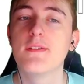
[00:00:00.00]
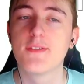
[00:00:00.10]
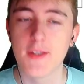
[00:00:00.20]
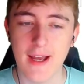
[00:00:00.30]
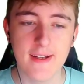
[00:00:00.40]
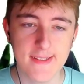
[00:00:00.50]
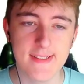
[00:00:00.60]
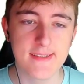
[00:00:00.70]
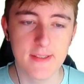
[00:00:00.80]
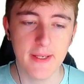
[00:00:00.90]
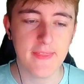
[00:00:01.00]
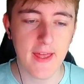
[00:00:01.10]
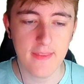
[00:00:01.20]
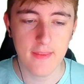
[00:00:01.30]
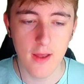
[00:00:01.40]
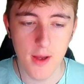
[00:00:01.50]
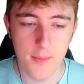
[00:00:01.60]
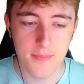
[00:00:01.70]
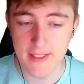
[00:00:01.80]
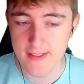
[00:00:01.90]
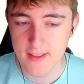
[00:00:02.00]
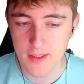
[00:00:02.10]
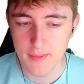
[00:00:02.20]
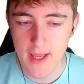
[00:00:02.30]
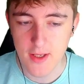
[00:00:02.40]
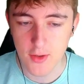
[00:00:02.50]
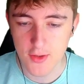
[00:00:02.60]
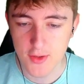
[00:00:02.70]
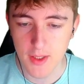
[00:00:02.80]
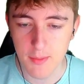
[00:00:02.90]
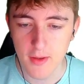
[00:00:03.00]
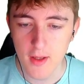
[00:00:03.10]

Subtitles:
So that considers to me that this is going to be a good sweep